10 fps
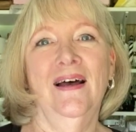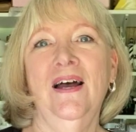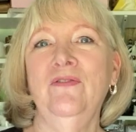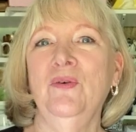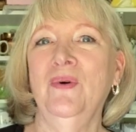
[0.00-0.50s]
Hi
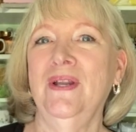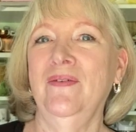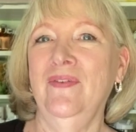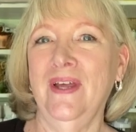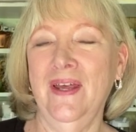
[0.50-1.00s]
everyone,
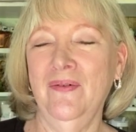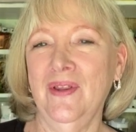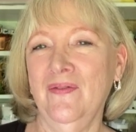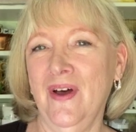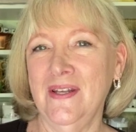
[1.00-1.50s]
I'm Vickie with
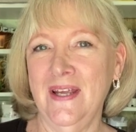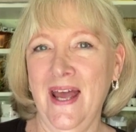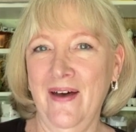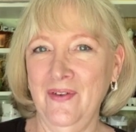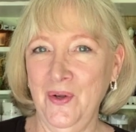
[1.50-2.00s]
Avante
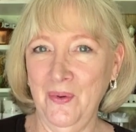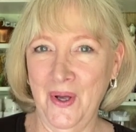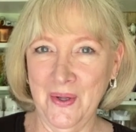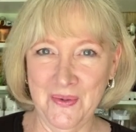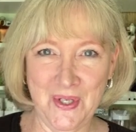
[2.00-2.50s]
Avenue.
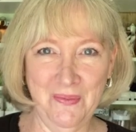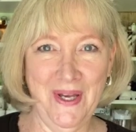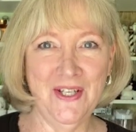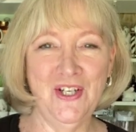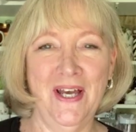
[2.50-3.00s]
Welcome to
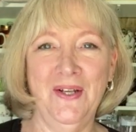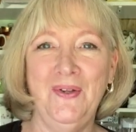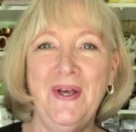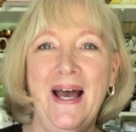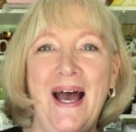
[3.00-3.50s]
my channel.
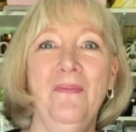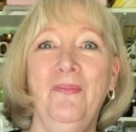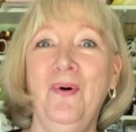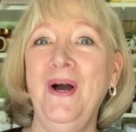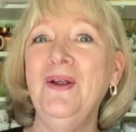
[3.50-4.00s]

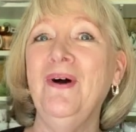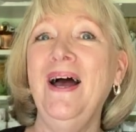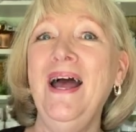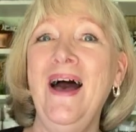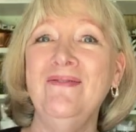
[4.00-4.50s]
Boy, do I
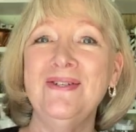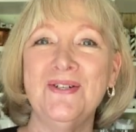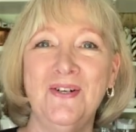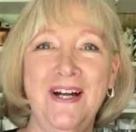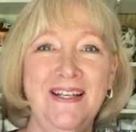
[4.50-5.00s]
have a
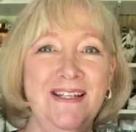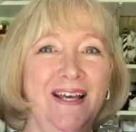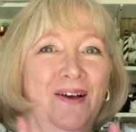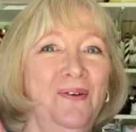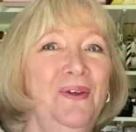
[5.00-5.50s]
story to
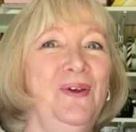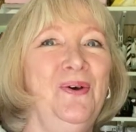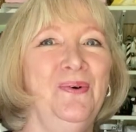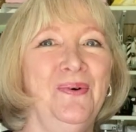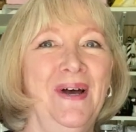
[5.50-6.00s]
tell
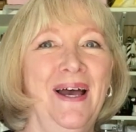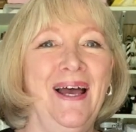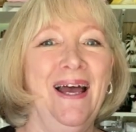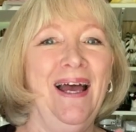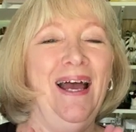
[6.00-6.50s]
you.
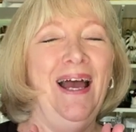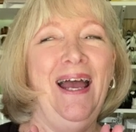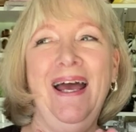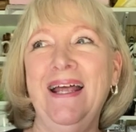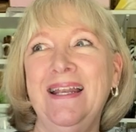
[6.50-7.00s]

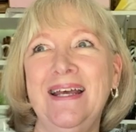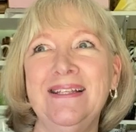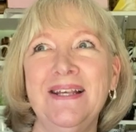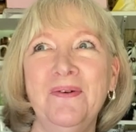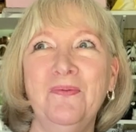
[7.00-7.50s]
And
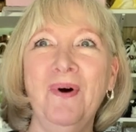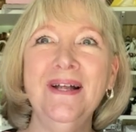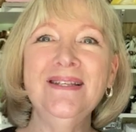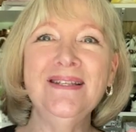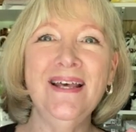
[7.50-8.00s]
it's a
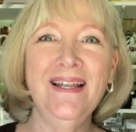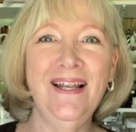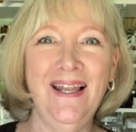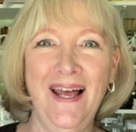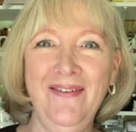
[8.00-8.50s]
once in a
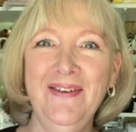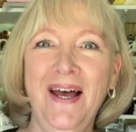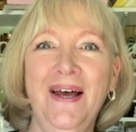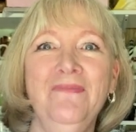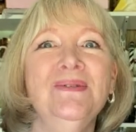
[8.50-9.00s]

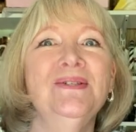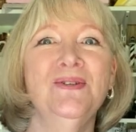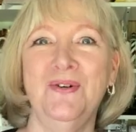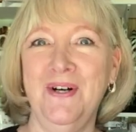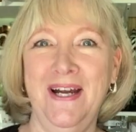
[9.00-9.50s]
lifetime
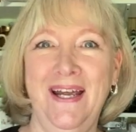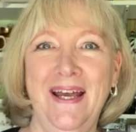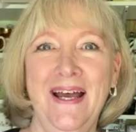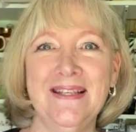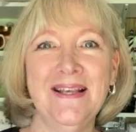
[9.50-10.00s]
story,
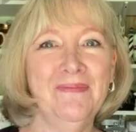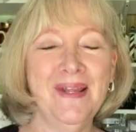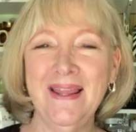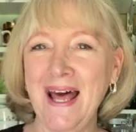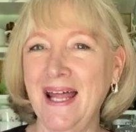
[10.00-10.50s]

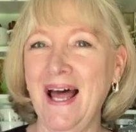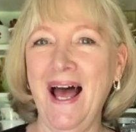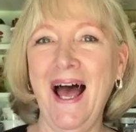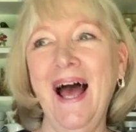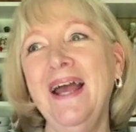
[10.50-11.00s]
something that
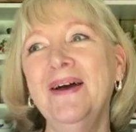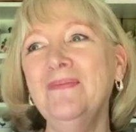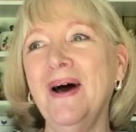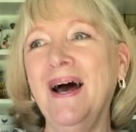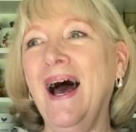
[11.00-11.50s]
I am
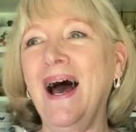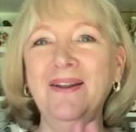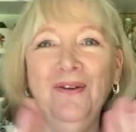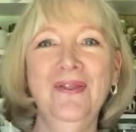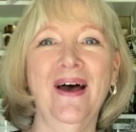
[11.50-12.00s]

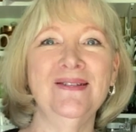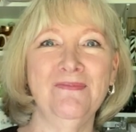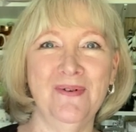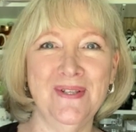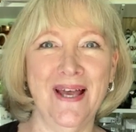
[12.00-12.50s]

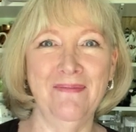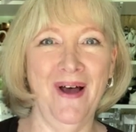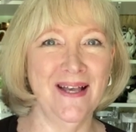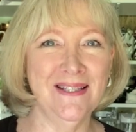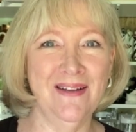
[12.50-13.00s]
100,000%
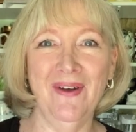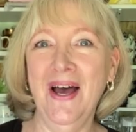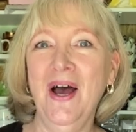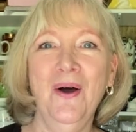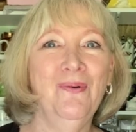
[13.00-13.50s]
positive
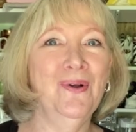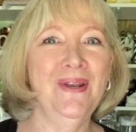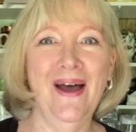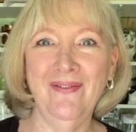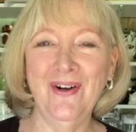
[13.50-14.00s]
will
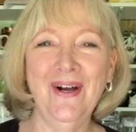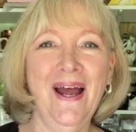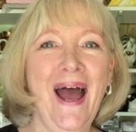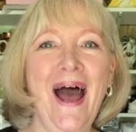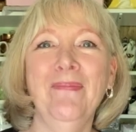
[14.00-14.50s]
never
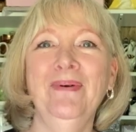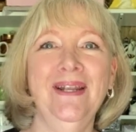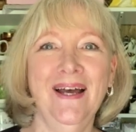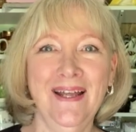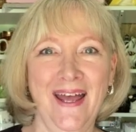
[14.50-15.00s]
happen
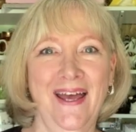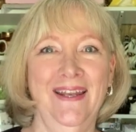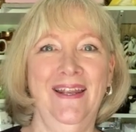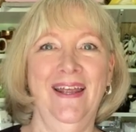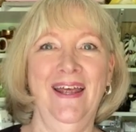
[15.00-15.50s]

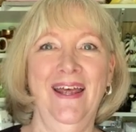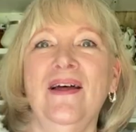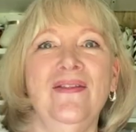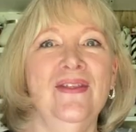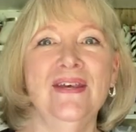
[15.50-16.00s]
again.
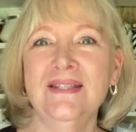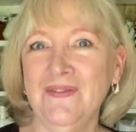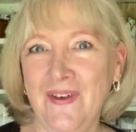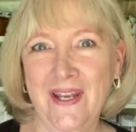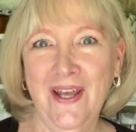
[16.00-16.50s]
This
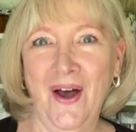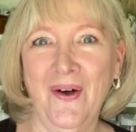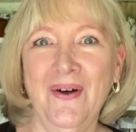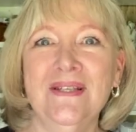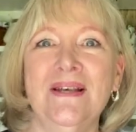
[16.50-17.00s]

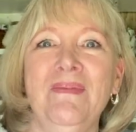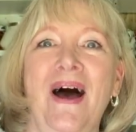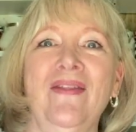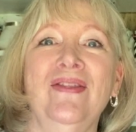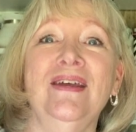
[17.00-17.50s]
video is
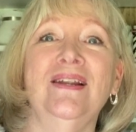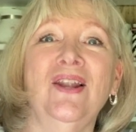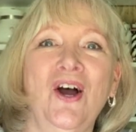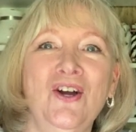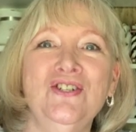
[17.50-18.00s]
about the
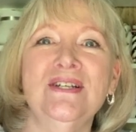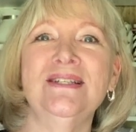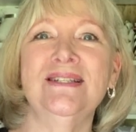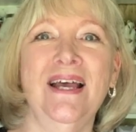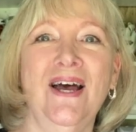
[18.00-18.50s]

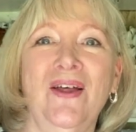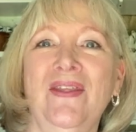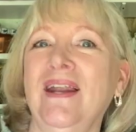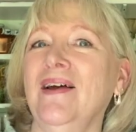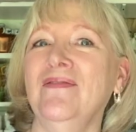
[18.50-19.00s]
largest sale
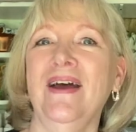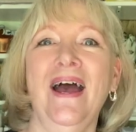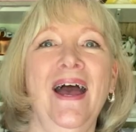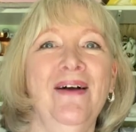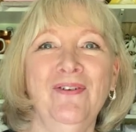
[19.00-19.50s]
that I've
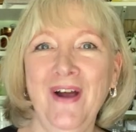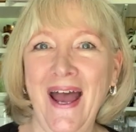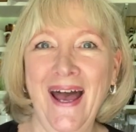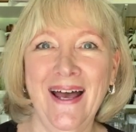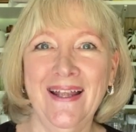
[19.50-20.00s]
ever
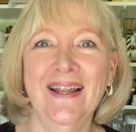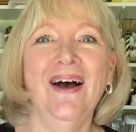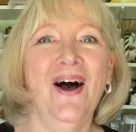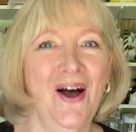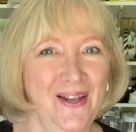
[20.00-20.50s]
had
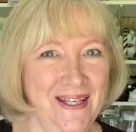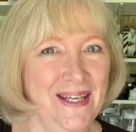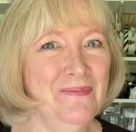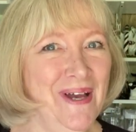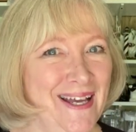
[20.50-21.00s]
on
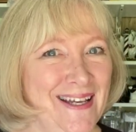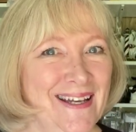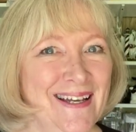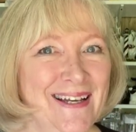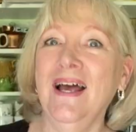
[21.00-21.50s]
eBay.
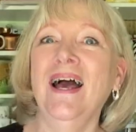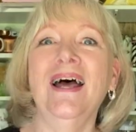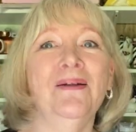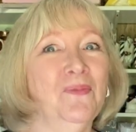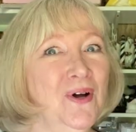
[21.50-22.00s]

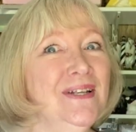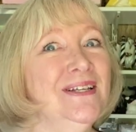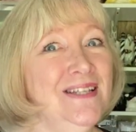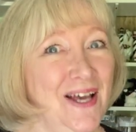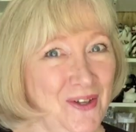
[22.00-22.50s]
And I'm going to
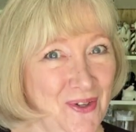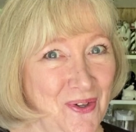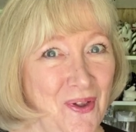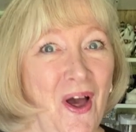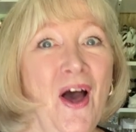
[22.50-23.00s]
tell
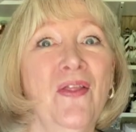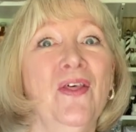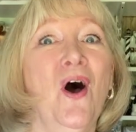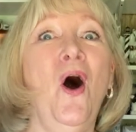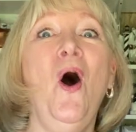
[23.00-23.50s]
you
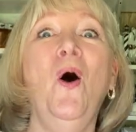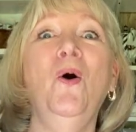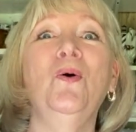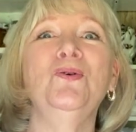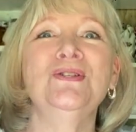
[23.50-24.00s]
the
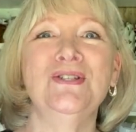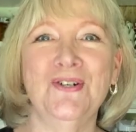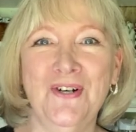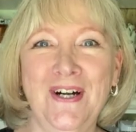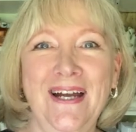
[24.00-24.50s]
whole
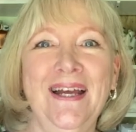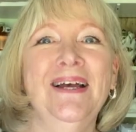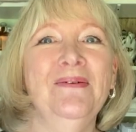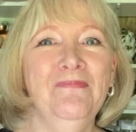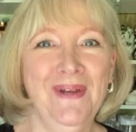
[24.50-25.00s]
story
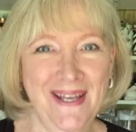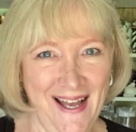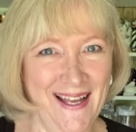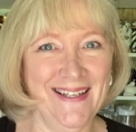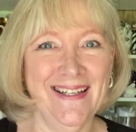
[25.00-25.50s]

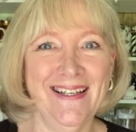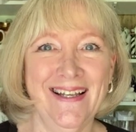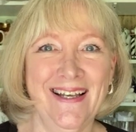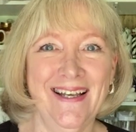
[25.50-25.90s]
behind it.